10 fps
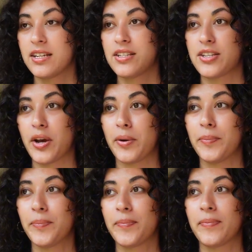So
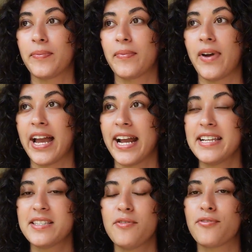I
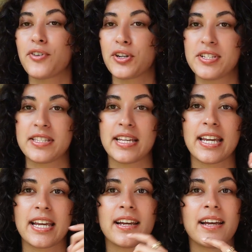guess the first
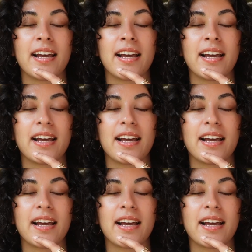thing